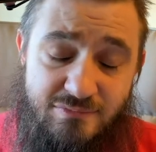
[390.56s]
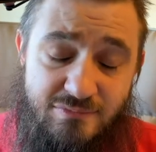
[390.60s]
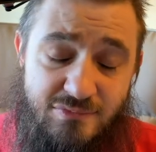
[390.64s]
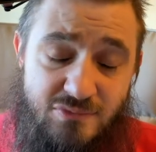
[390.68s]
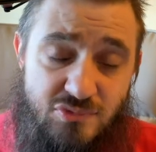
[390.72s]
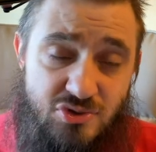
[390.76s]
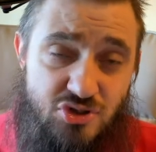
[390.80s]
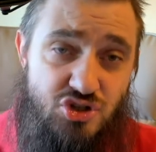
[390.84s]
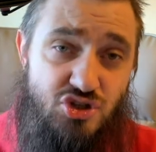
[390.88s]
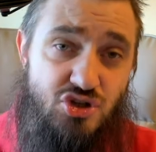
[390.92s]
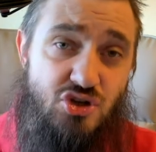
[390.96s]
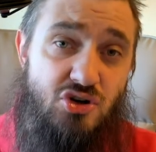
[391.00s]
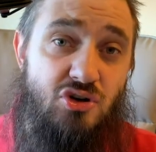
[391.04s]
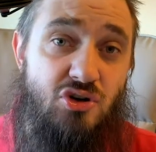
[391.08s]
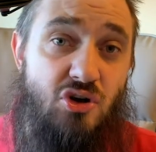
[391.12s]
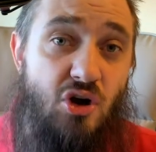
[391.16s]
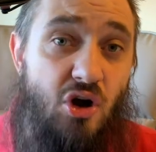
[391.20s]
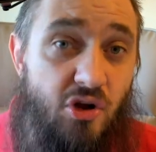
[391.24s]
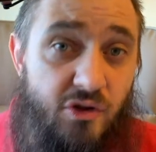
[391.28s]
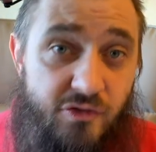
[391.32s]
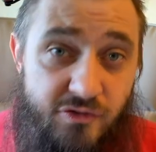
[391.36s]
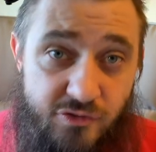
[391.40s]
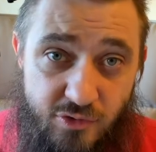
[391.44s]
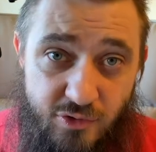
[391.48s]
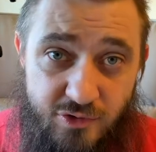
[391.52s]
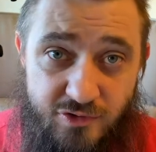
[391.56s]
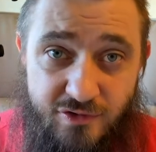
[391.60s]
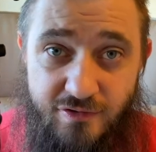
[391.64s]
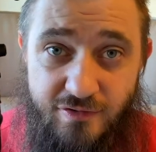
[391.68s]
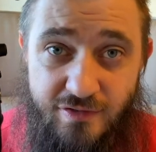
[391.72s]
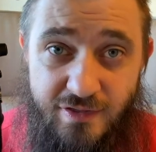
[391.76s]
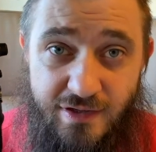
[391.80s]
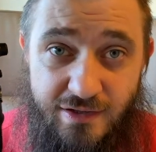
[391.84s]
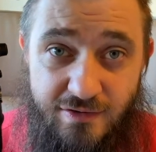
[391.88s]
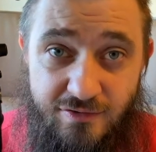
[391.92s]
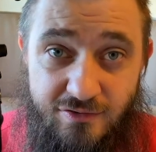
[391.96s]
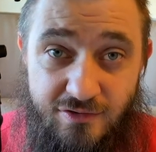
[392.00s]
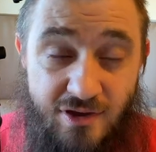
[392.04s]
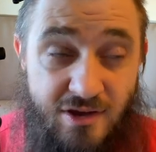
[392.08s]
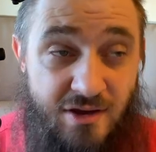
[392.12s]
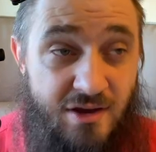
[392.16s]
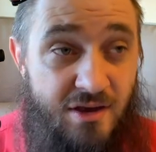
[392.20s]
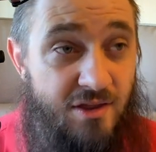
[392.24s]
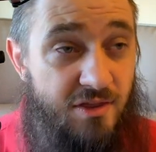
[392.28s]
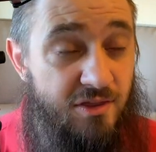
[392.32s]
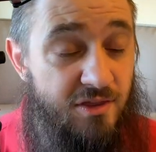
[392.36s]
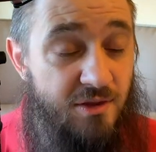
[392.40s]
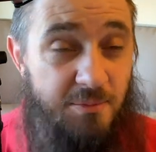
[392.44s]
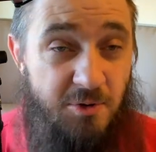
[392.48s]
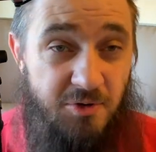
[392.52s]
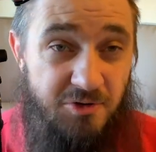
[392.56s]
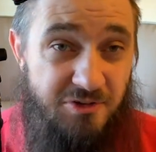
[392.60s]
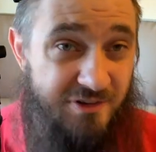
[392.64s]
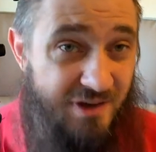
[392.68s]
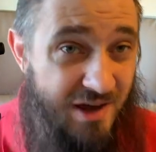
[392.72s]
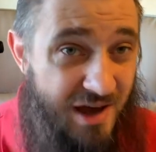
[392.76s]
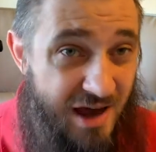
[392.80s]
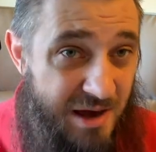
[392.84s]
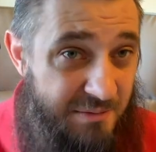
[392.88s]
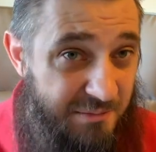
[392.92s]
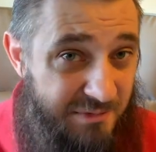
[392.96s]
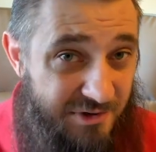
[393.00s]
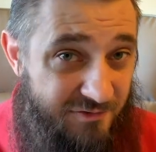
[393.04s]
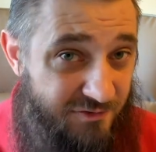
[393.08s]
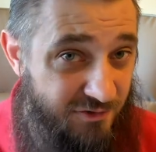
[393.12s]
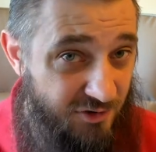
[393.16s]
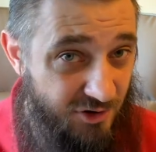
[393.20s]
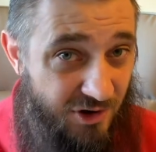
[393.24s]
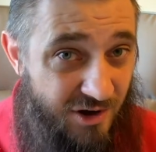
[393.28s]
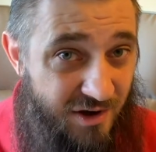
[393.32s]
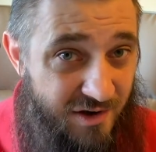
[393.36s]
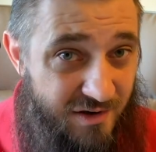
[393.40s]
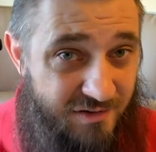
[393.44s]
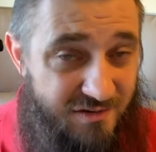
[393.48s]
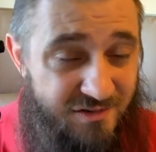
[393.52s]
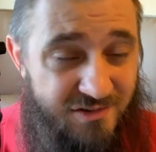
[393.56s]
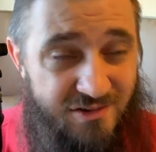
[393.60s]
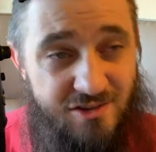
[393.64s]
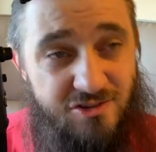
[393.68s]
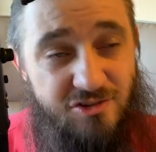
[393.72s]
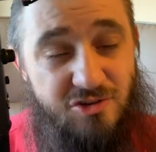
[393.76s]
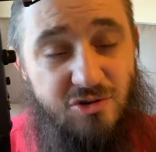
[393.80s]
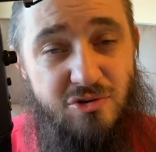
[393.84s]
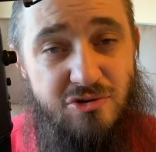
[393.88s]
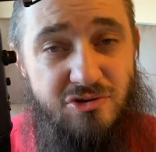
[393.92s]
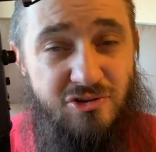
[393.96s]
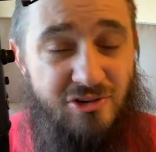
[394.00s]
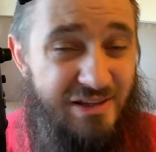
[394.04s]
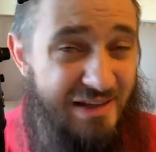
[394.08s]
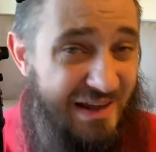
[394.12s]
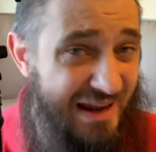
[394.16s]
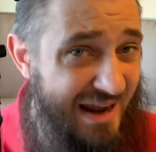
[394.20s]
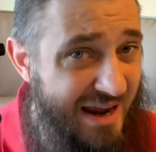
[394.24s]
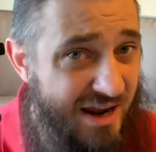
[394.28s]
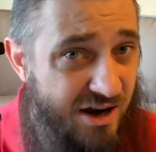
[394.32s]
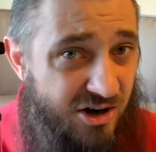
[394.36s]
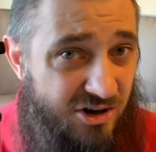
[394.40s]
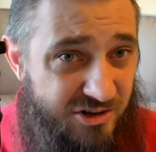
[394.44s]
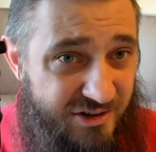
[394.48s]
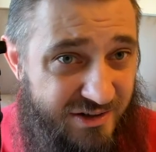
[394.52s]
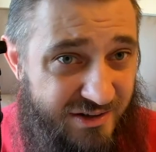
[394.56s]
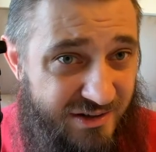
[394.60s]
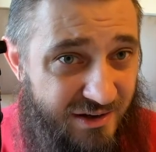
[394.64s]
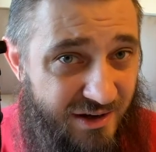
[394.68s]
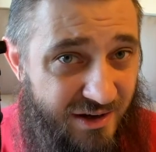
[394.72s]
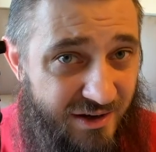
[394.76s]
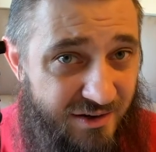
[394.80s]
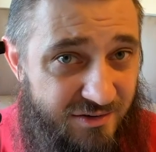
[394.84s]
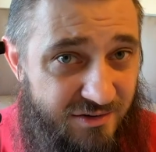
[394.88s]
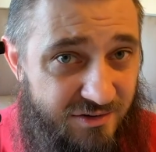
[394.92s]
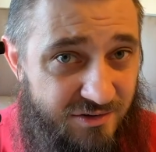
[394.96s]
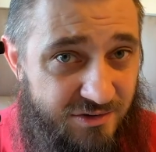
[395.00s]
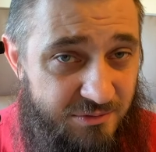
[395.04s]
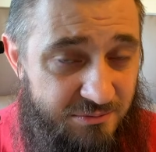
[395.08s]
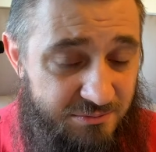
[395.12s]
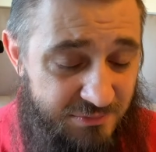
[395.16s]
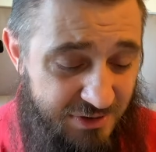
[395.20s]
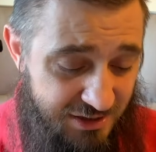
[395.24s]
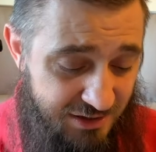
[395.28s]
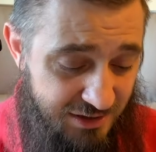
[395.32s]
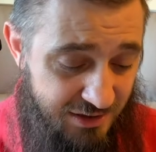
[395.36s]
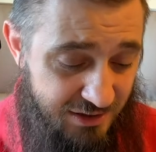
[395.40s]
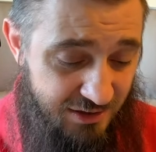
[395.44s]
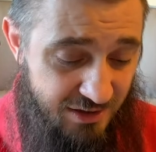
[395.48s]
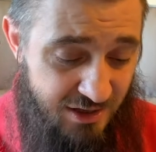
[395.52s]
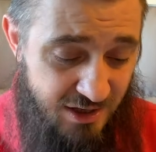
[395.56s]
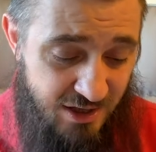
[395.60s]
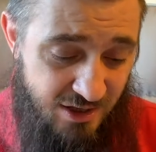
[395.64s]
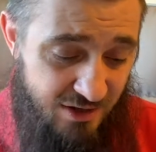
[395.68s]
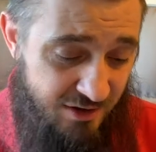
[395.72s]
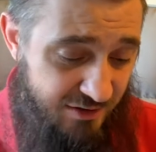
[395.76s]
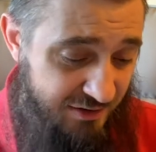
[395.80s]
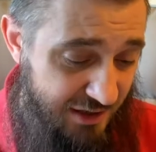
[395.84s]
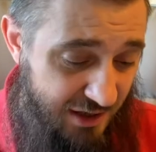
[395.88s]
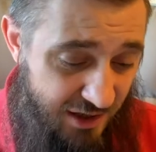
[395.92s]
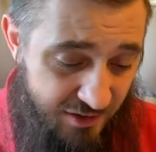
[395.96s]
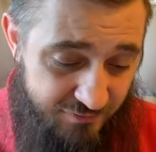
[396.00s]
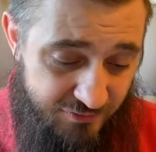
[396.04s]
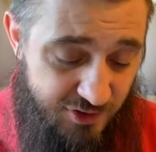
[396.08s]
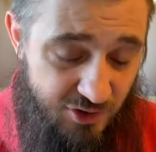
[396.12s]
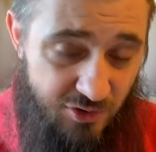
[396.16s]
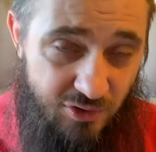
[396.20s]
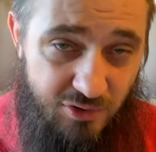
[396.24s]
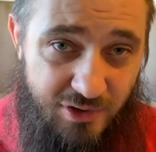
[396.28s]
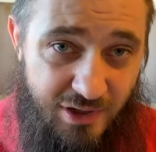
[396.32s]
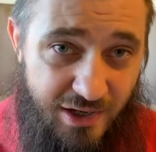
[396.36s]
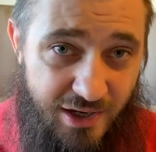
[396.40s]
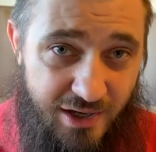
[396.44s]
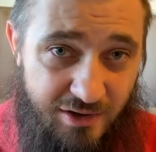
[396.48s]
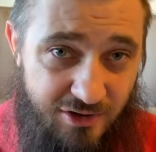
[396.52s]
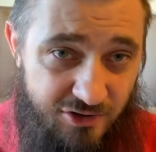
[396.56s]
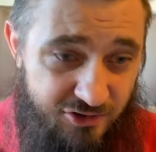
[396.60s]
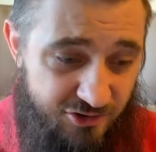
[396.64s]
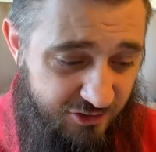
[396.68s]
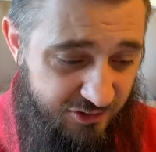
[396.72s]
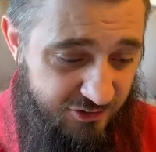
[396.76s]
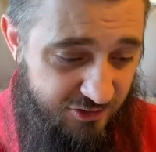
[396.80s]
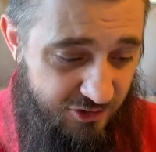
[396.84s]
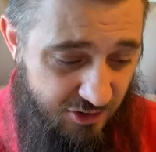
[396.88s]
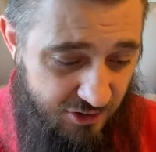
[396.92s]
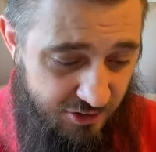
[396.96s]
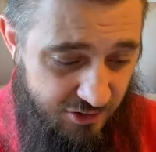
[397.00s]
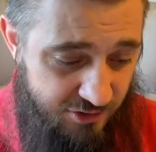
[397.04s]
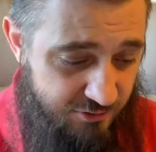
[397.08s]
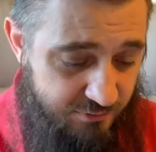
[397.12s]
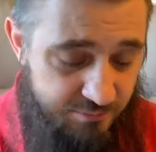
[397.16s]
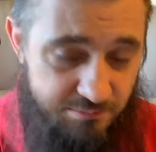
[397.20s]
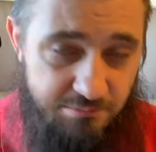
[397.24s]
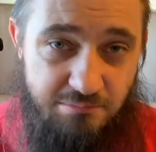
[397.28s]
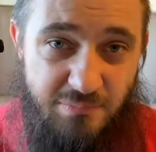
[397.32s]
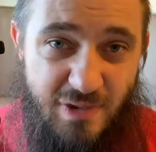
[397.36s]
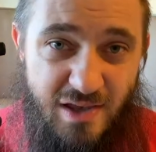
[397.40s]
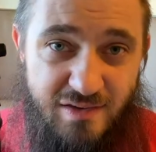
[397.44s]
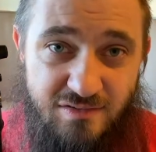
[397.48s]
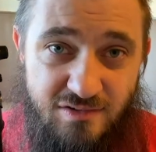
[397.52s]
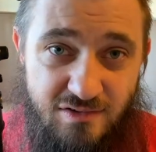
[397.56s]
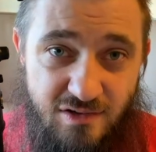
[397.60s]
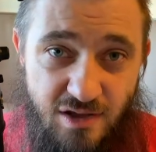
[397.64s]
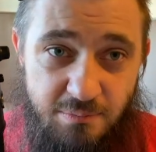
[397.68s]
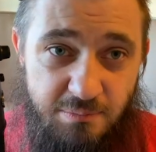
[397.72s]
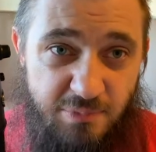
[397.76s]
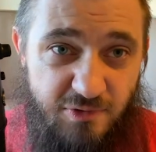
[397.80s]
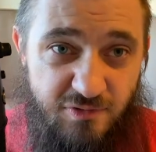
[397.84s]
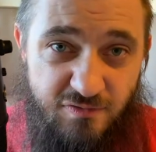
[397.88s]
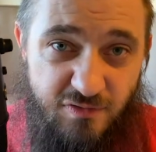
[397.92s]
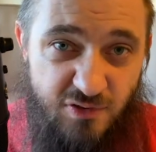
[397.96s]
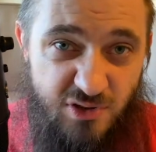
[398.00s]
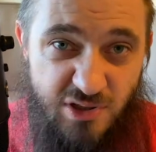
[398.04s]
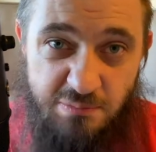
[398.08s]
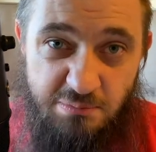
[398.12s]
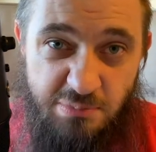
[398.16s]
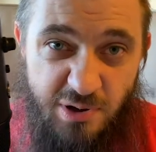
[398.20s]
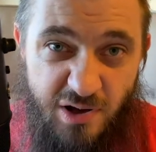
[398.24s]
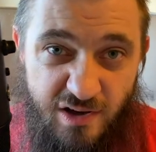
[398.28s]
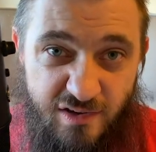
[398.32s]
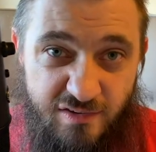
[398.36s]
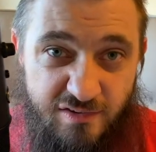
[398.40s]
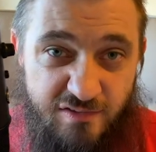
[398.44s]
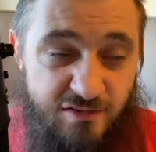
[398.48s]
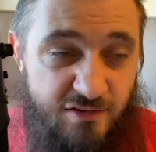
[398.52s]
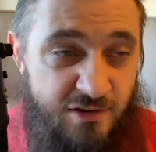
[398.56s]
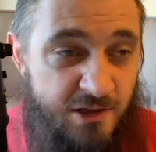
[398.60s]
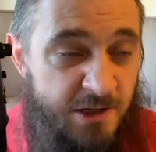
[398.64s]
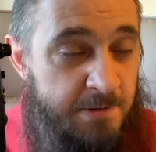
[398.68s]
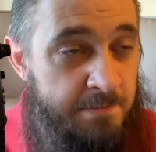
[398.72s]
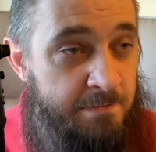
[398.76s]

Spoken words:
Sure, all sorts of things. The most common for us is usually ARDS, meaning the alveoli are just all messed up and full of pus.